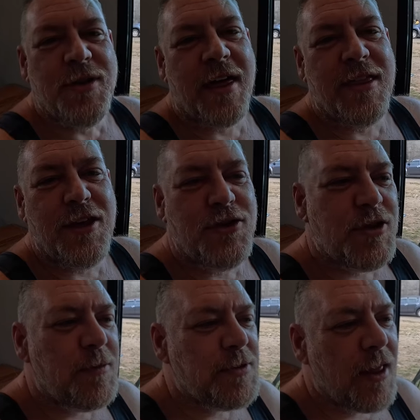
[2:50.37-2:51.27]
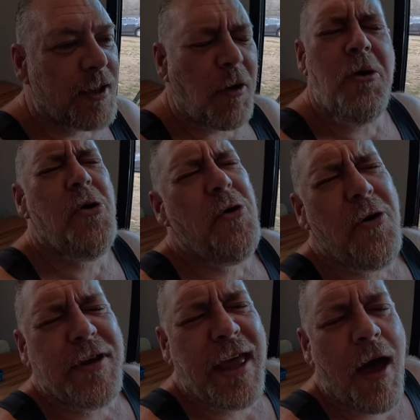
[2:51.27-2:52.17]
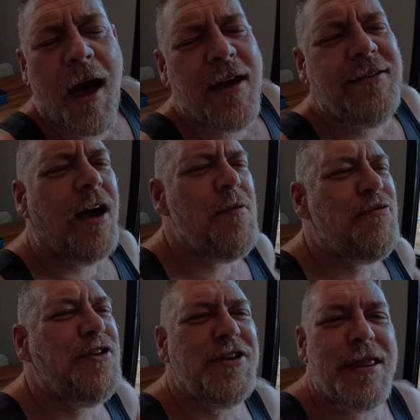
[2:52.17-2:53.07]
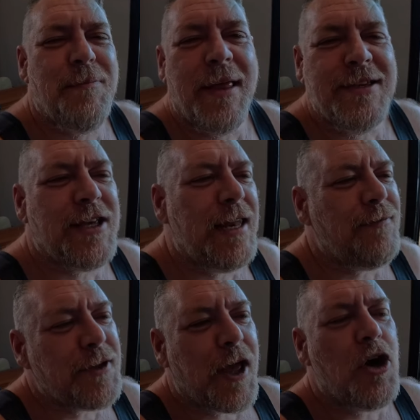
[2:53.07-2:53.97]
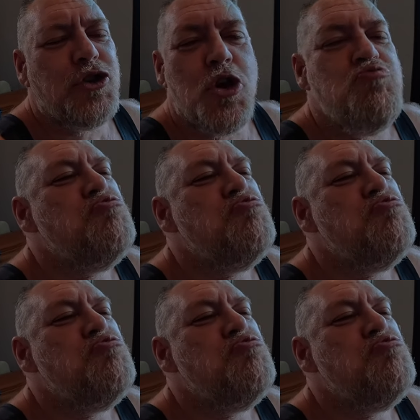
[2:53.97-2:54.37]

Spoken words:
the other YouTubers like, oh, yeah, I appreciate the place. I love the culture. You